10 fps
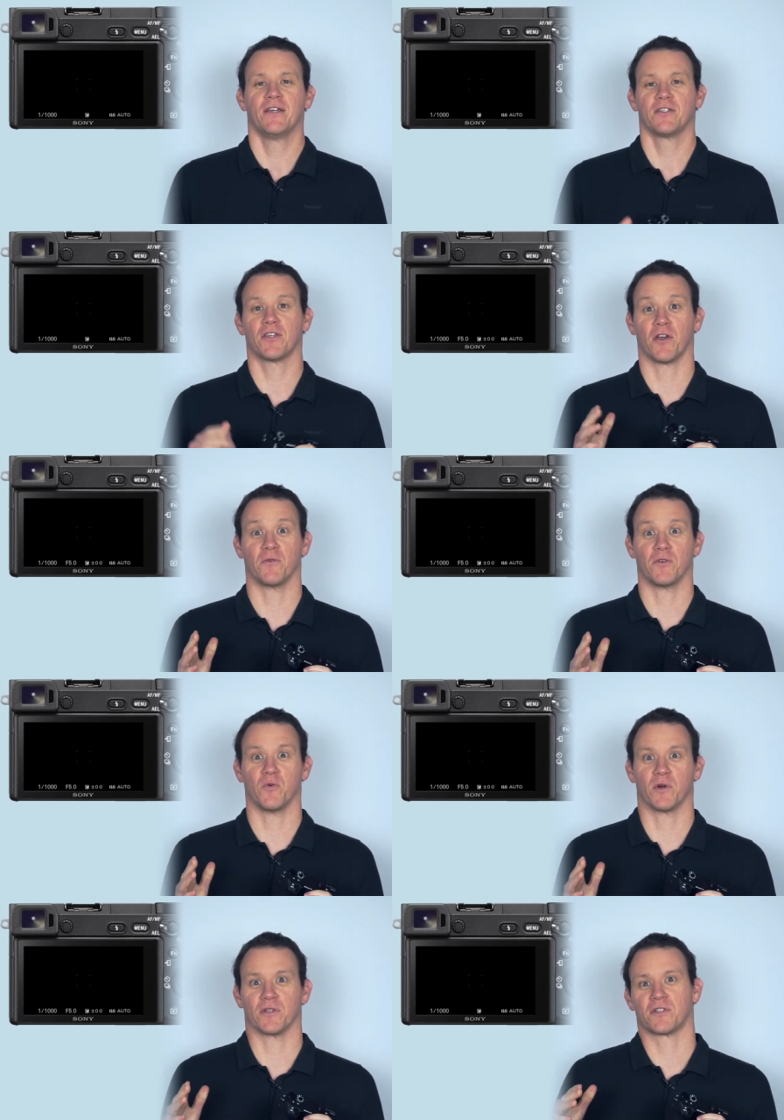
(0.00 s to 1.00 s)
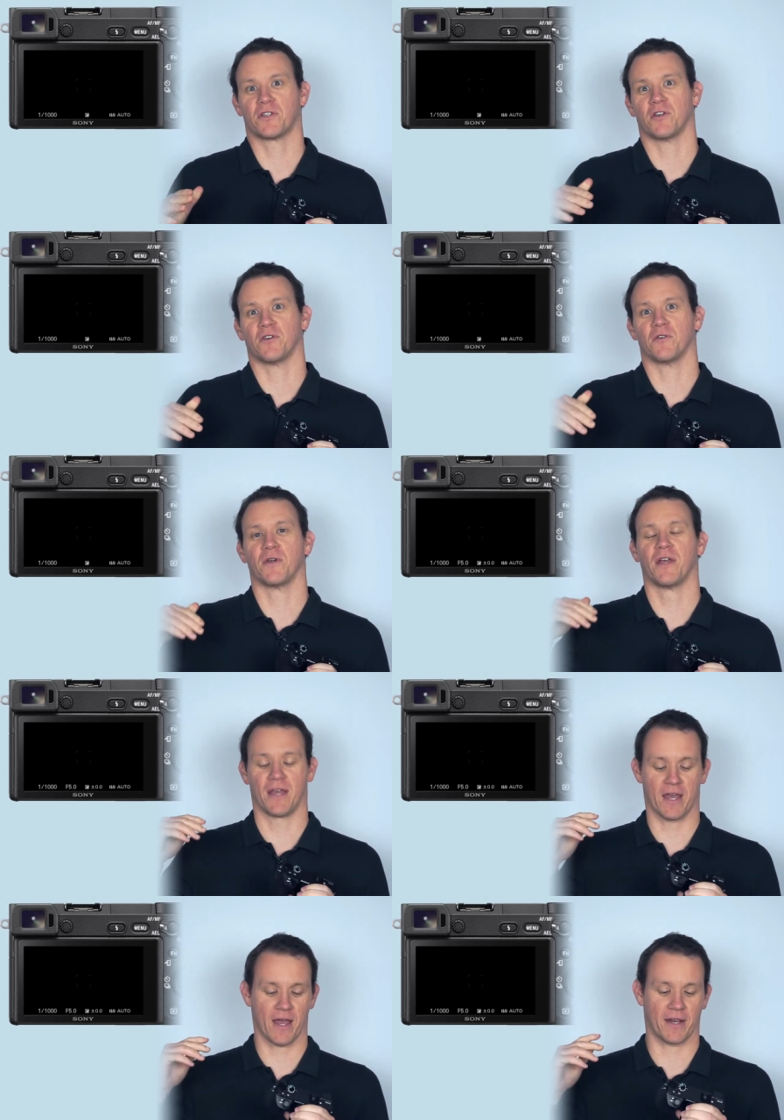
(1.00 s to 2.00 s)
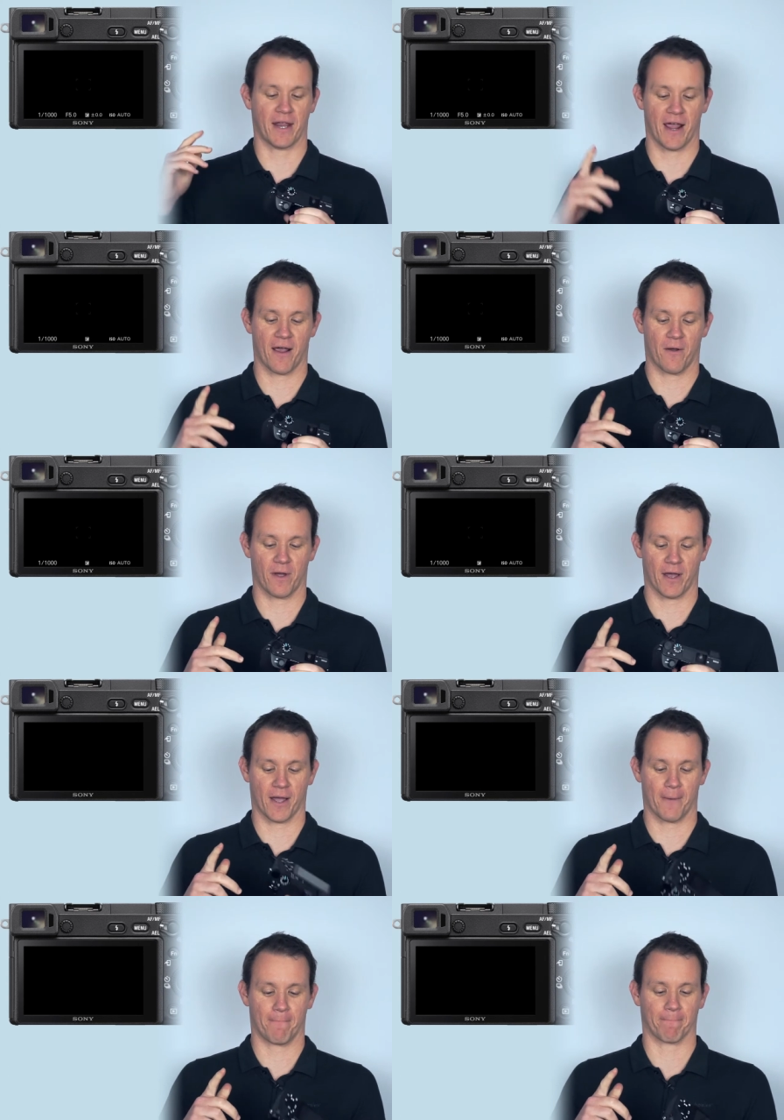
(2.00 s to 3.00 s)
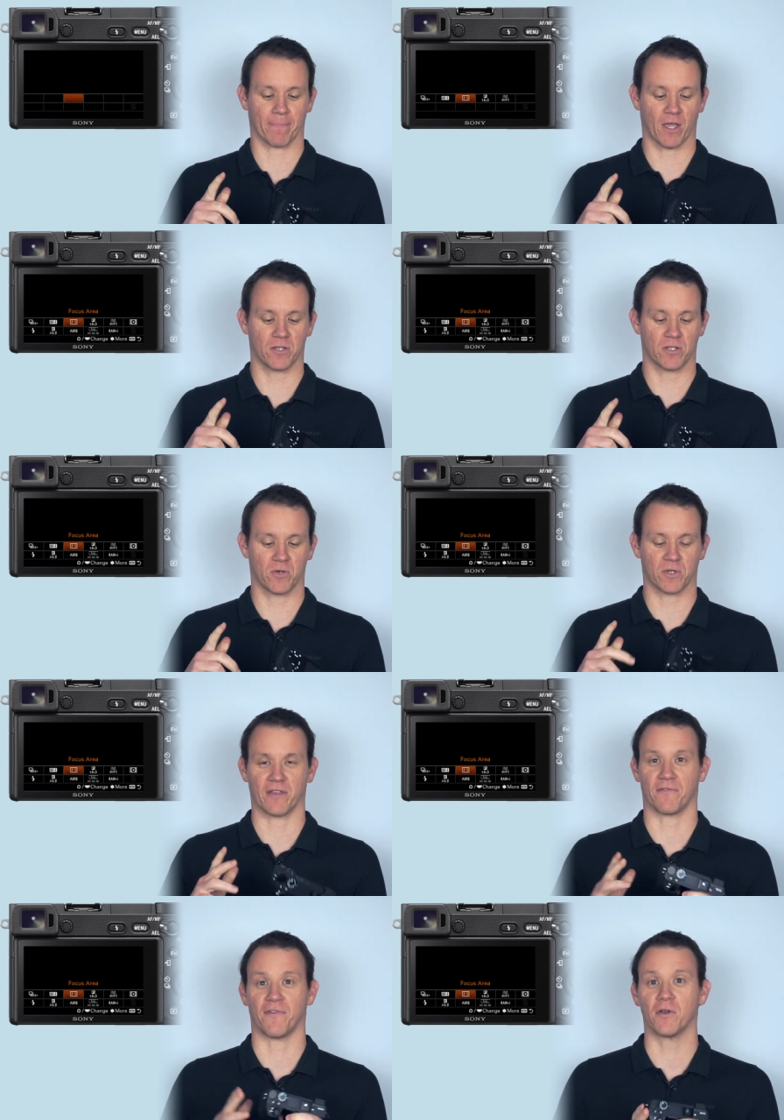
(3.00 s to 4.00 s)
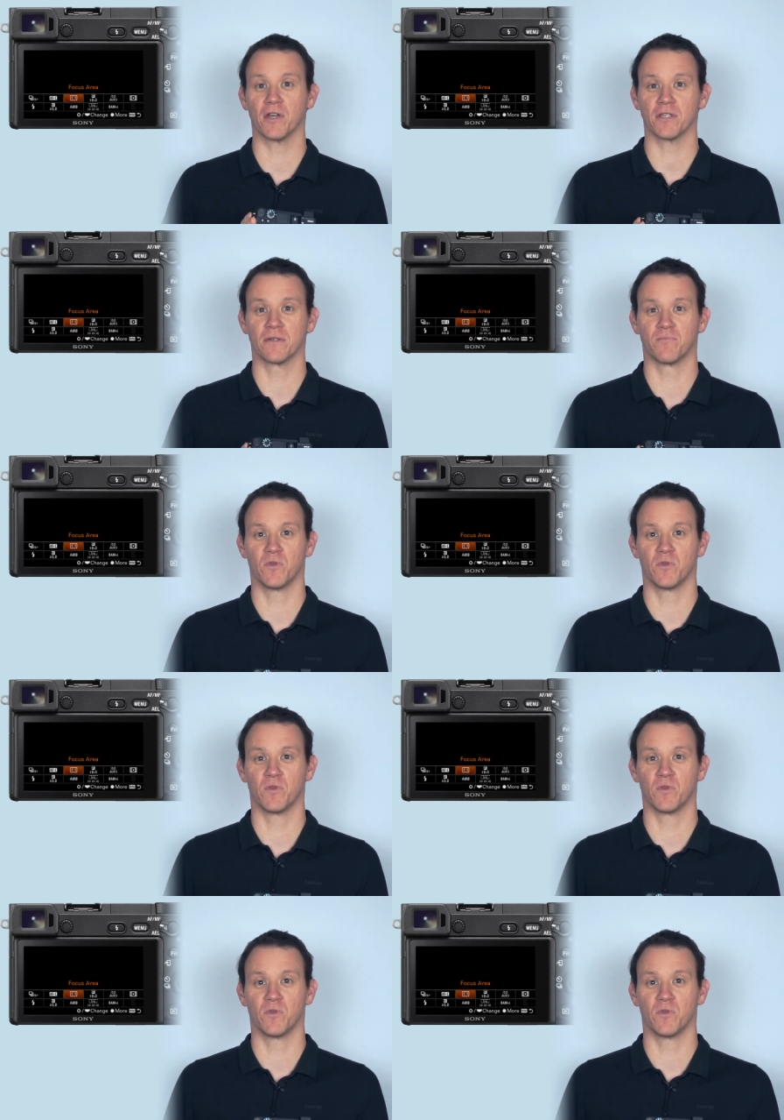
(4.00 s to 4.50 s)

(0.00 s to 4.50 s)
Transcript: So you want to now um, sort out the focus.